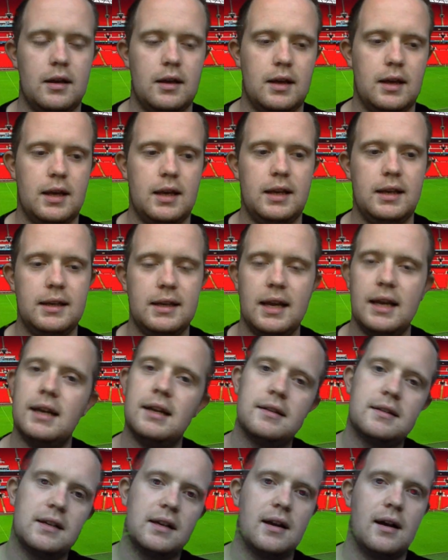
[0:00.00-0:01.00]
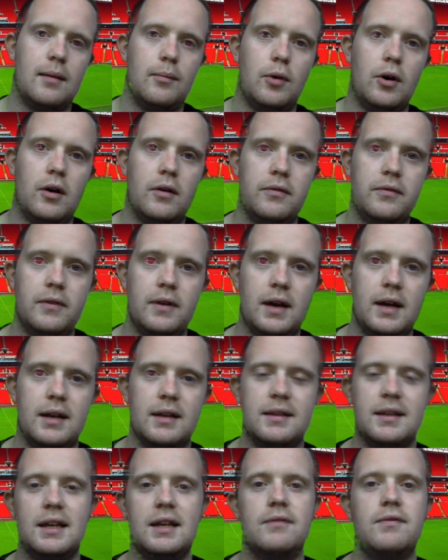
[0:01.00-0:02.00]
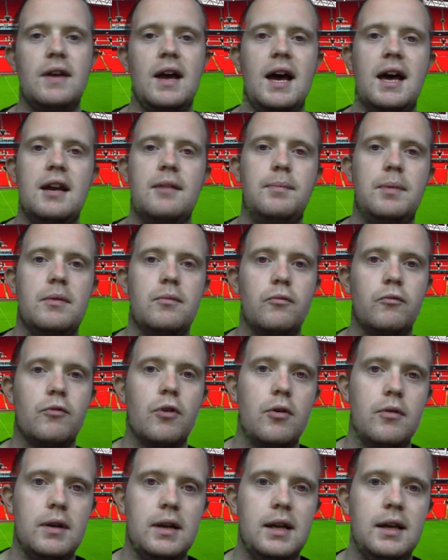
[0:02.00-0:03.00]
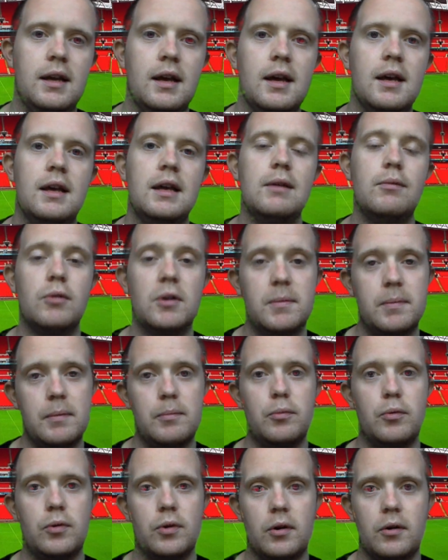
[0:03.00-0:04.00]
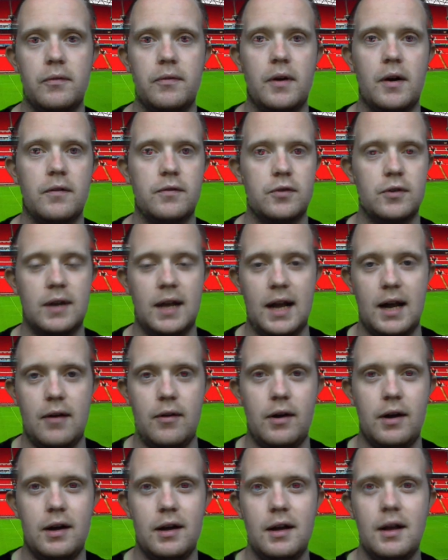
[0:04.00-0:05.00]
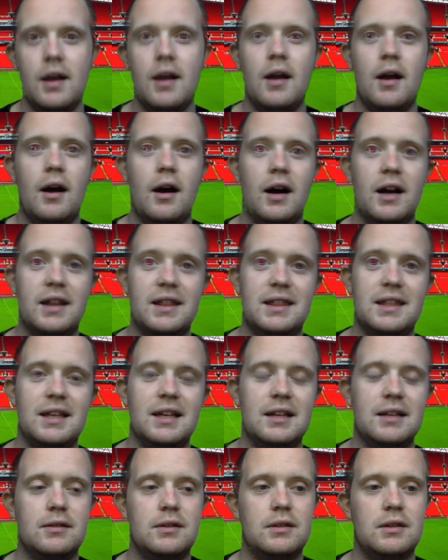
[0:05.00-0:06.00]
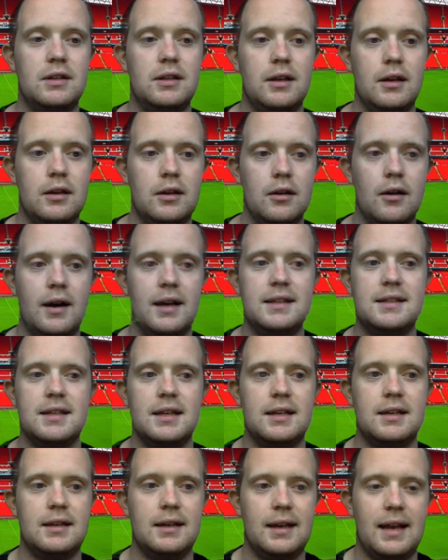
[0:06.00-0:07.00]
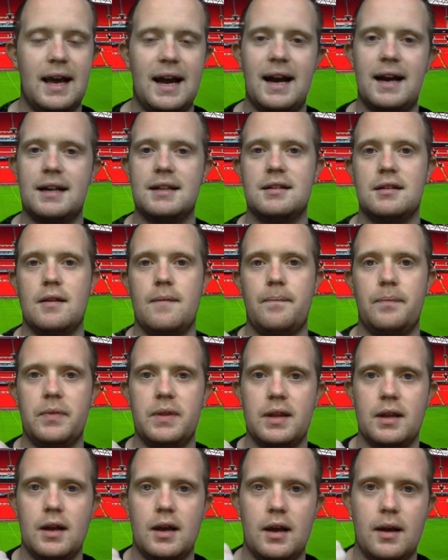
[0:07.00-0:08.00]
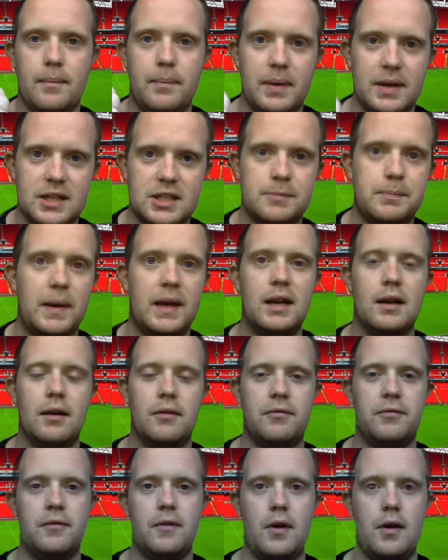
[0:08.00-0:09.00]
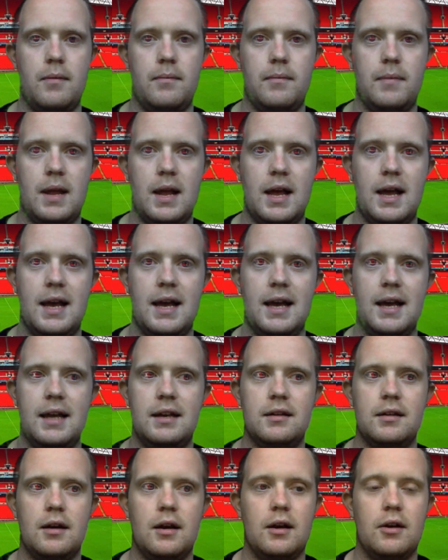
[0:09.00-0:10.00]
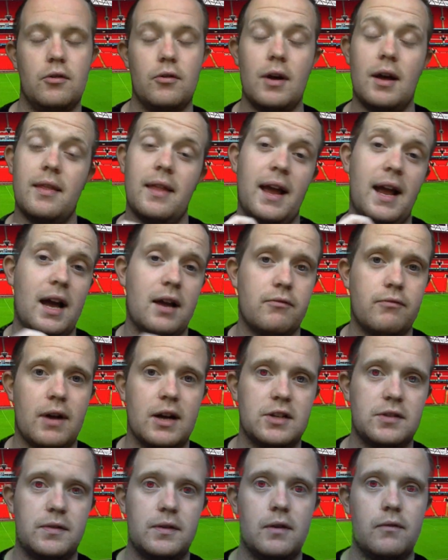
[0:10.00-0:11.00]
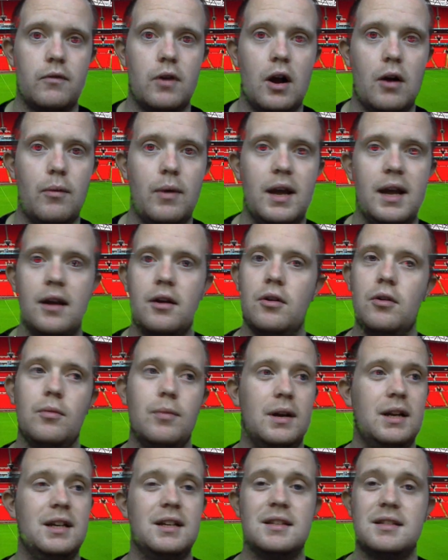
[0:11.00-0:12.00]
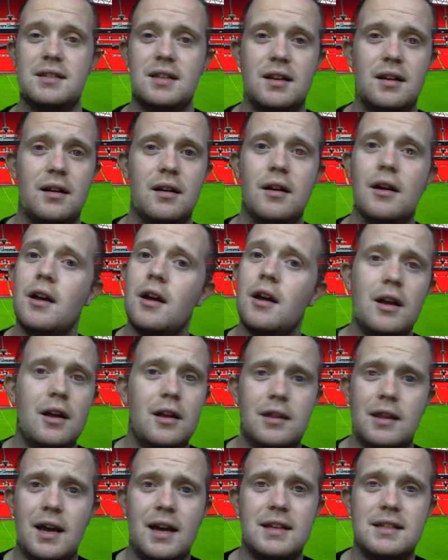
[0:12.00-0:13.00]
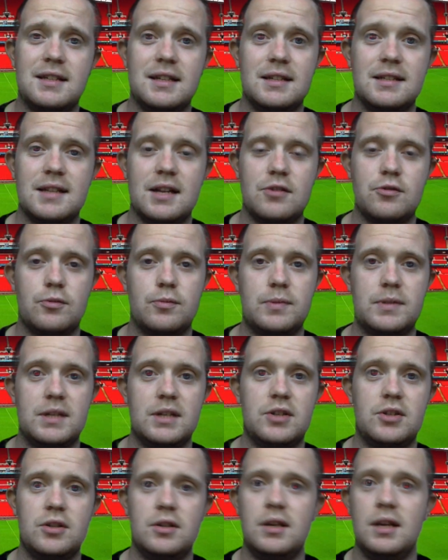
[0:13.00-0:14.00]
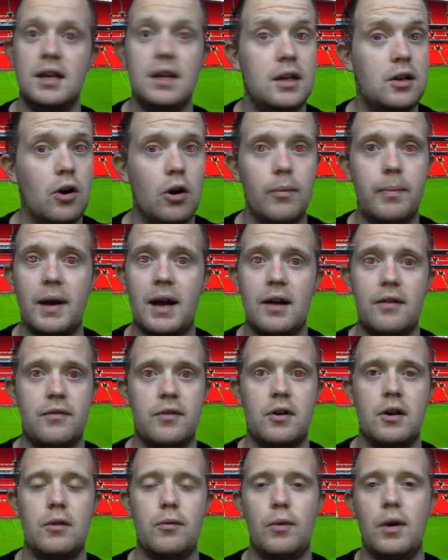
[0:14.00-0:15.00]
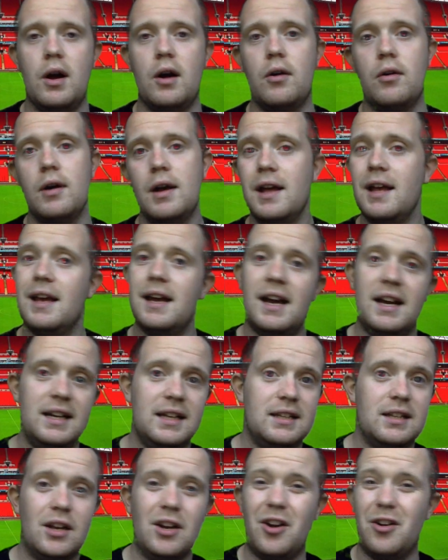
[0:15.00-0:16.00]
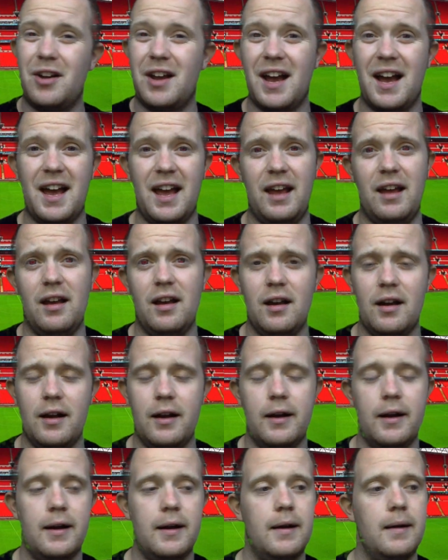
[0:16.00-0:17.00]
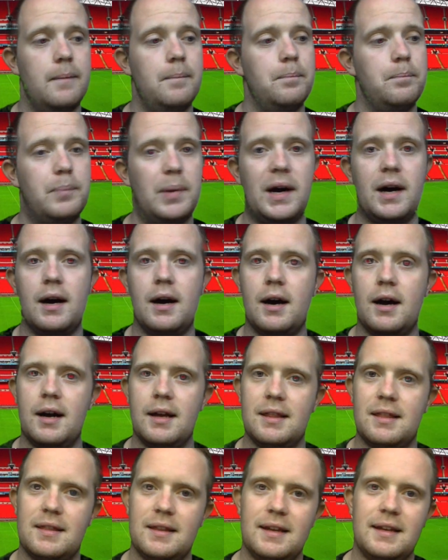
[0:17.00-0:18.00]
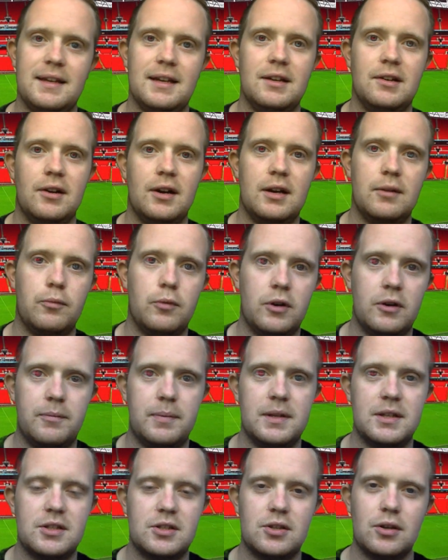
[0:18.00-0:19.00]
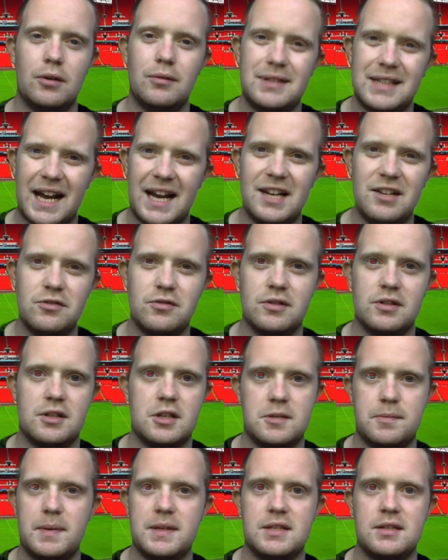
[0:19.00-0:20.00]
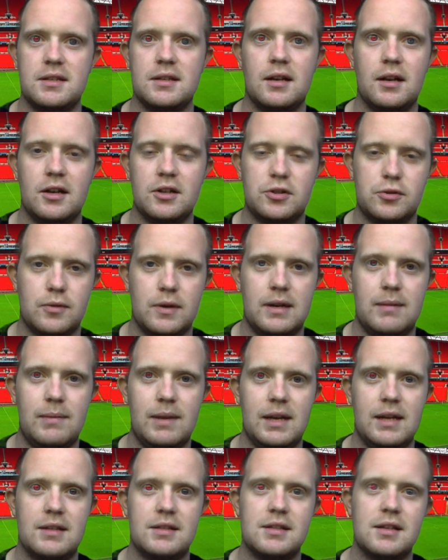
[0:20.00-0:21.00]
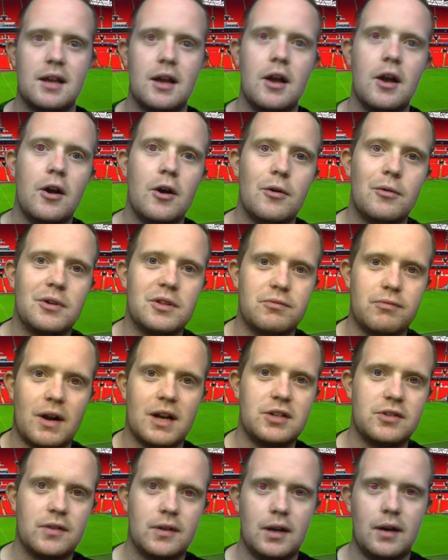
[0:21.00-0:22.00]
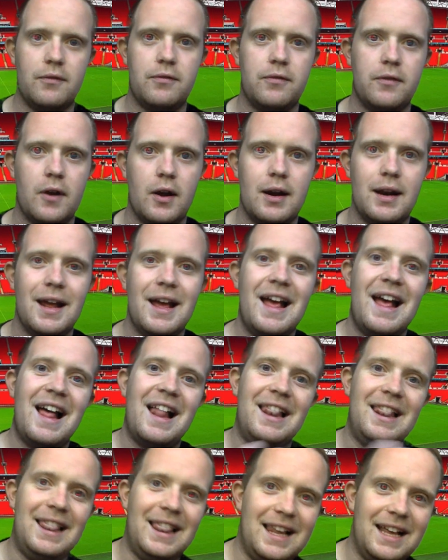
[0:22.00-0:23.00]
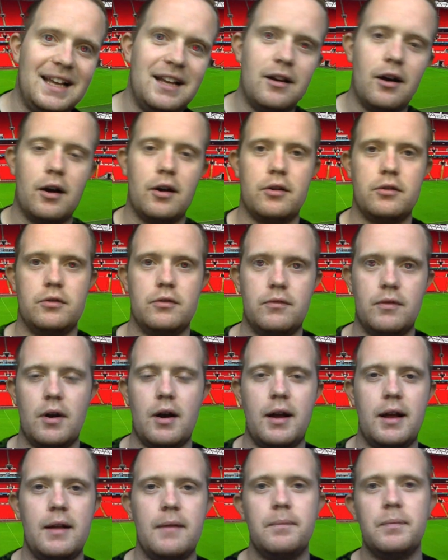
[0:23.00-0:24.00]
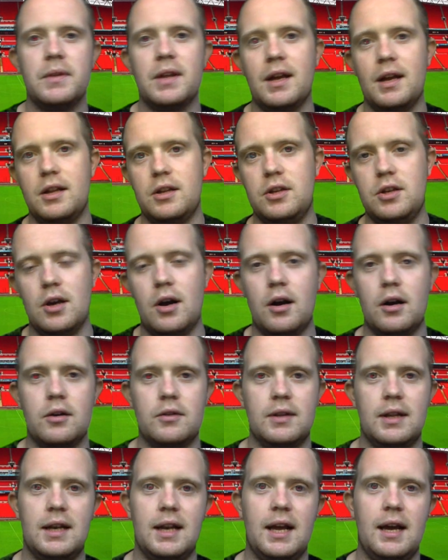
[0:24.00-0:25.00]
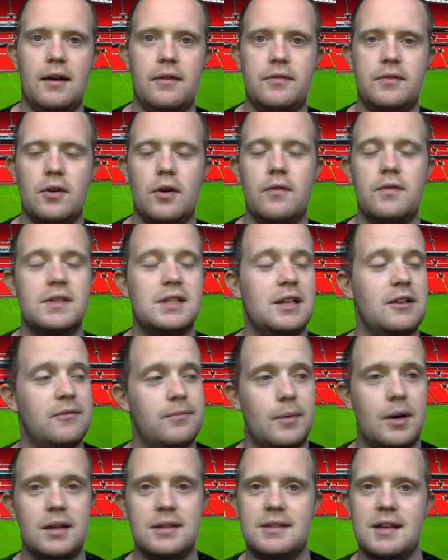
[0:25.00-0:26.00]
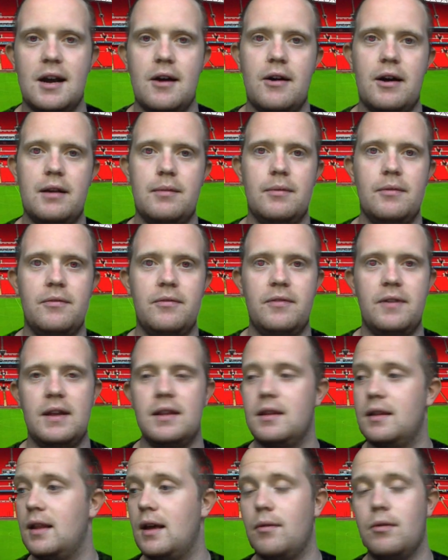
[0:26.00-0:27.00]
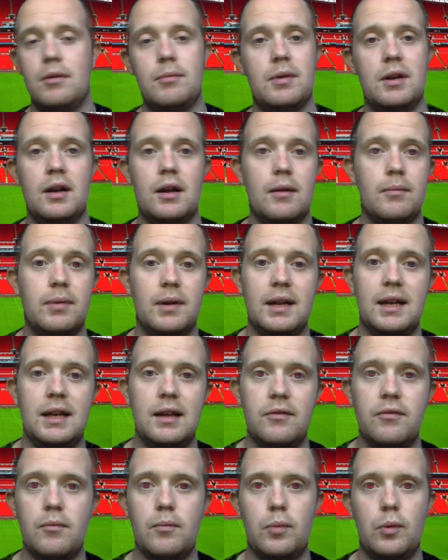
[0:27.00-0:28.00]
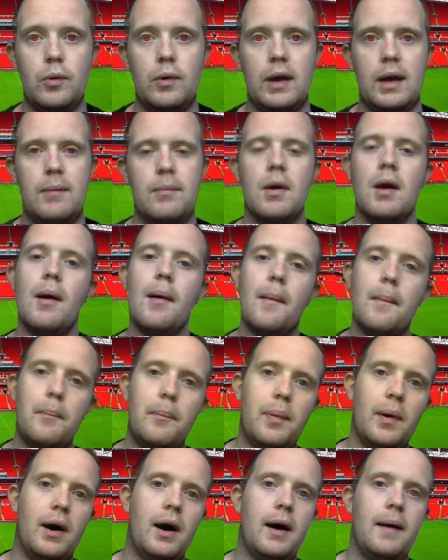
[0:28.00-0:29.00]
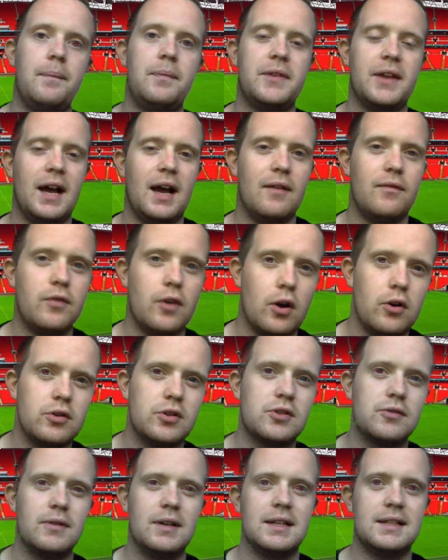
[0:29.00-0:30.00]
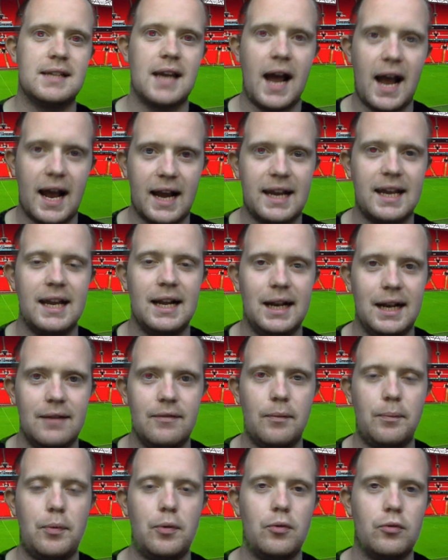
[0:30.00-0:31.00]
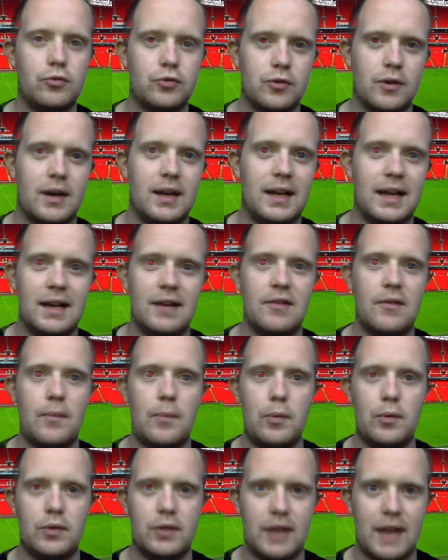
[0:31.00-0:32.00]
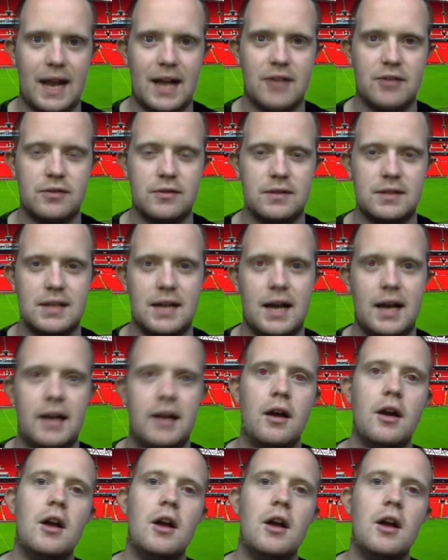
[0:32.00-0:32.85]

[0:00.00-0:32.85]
he needed to come off. And I think if it had been Rooney, he would have been brought off after an hour. I think United lacked a bit of speed up front. And, all right, they had Rashford on right wing, who, when you consider that isn't his natural position, he got back very well, and he did okay. But I think United would have been so dangerous, especially in the last 20 minutes, with Rashford up front, Lingard on the right, and Young on the left. Obviously, if Martial had been fit, then that would have been a completely different ballgame. But to have those three attacking Liverpool, trying to get Liverpool on the counter-attack,